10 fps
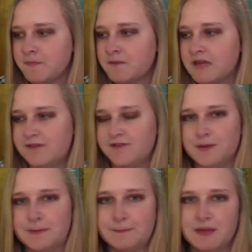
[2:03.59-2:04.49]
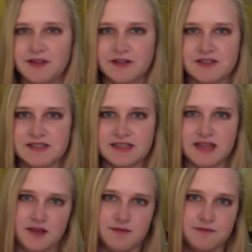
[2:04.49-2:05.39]
if your mother is a
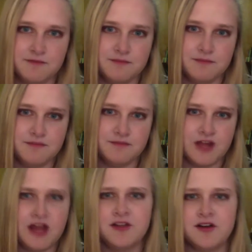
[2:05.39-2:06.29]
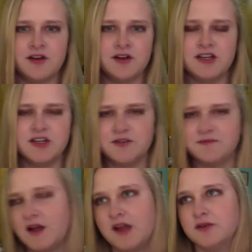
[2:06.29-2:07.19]
gate father and your
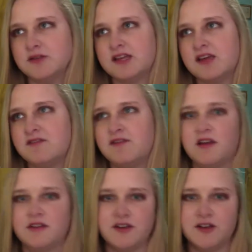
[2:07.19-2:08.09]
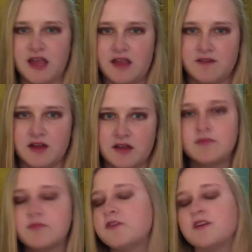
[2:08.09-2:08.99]
father was a gate father, you're a gate father.
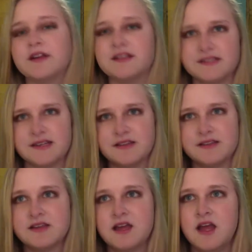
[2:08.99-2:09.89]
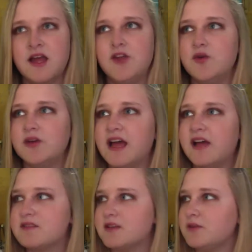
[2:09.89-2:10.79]
For instance, you can
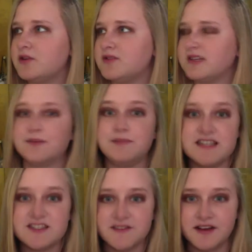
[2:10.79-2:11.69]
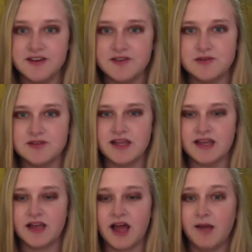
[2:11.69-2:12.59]
have someone who's like a beast friend who's
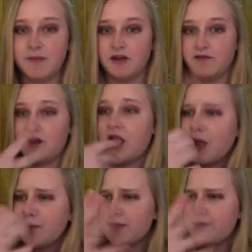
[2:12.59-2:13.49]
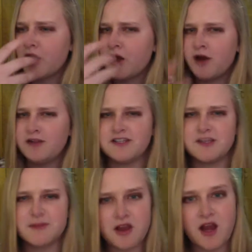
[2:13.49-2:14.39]
like, I'm gonna fly with the birds, it's gonna
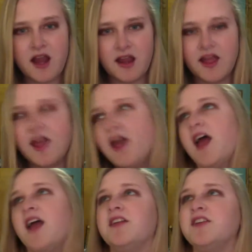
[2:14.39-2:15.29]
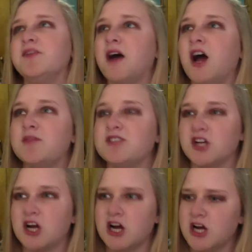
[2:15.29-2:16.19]
be great. And then your mom is like,
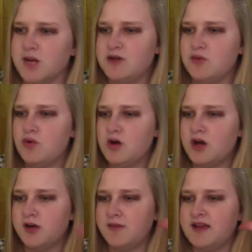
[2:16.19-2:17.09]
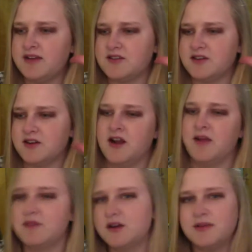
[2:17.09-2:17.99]
I'm a water master,
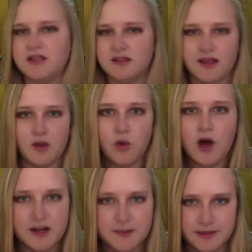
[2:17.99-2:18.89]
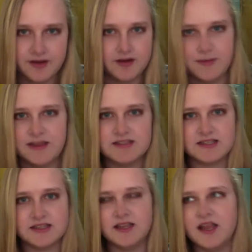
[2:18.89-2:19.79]
I'm gonna be like a water bender,
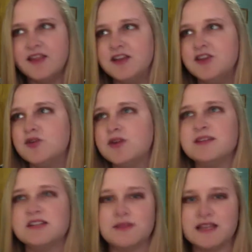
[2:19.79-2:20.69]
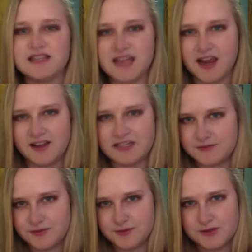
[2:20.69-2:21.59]
basically. And then you can be something entirely
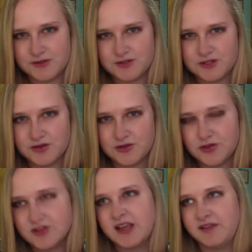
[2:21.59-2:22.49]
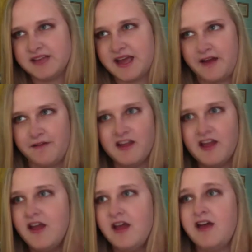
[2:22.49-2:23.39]
different from those two. You just have to have
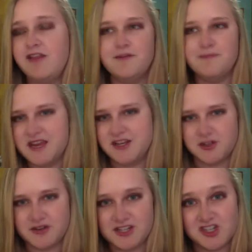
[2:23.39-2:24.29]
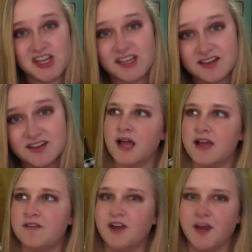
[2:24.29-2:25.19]
the magery gene. I
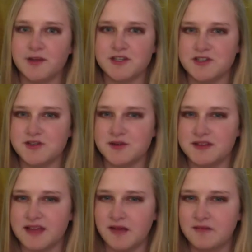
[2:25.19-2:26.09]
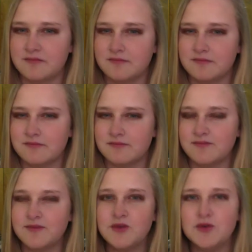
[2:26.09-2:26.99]
very much enjoyed that
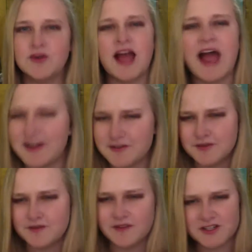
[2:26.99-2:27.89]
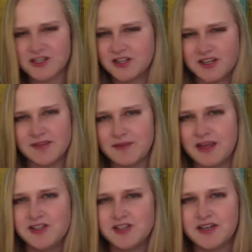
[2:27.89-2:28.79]
new kind of refreshing look at
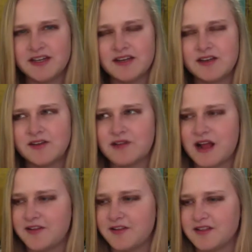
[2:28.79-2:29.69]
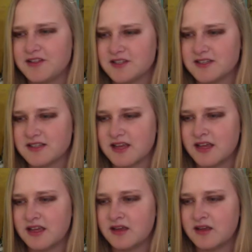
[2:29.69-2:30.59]
magery, rather than just like,